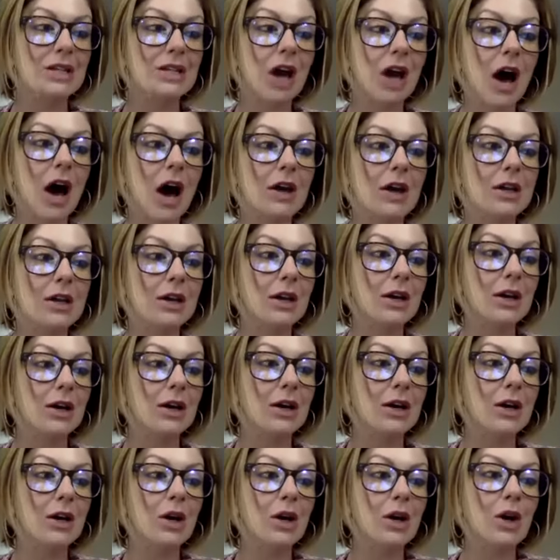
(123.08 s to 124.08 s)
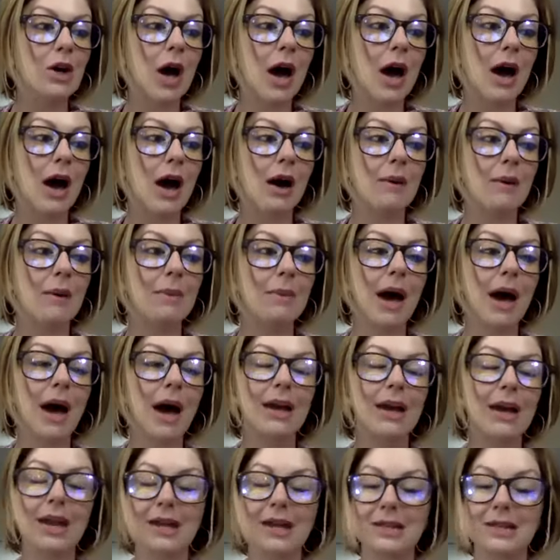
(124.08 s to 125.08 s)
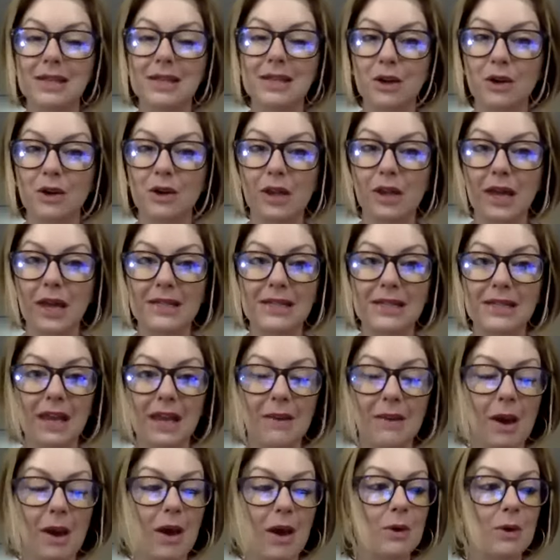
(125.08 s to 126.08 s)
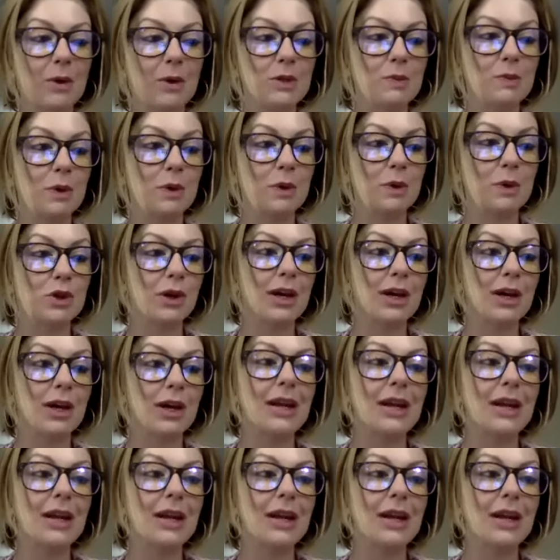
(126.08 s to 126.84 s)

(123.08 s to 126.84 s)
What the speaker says: Tanya, I can't say her last name, I always butcher it.